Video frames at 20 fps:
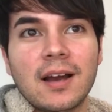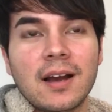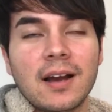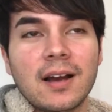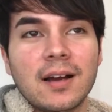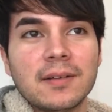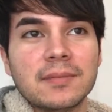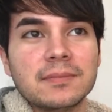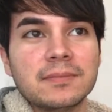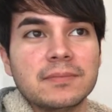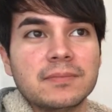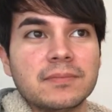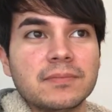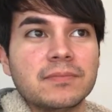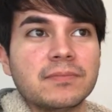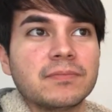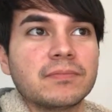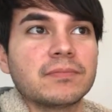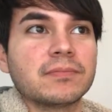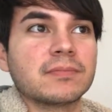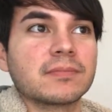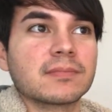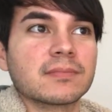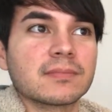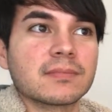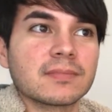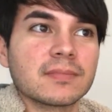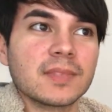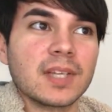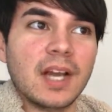I don't
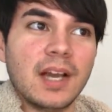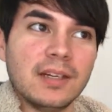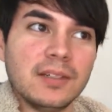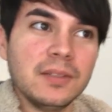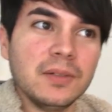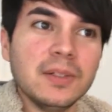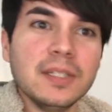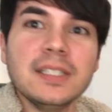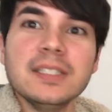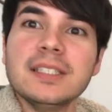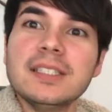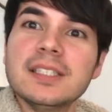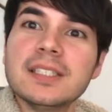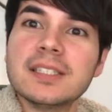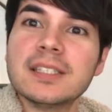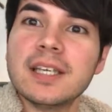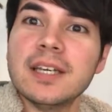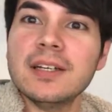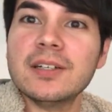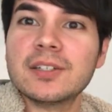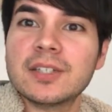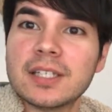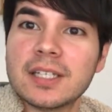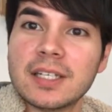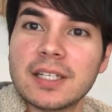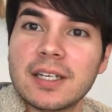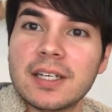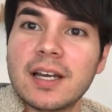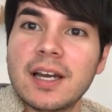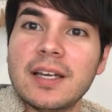know what else to say,
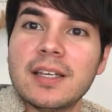really.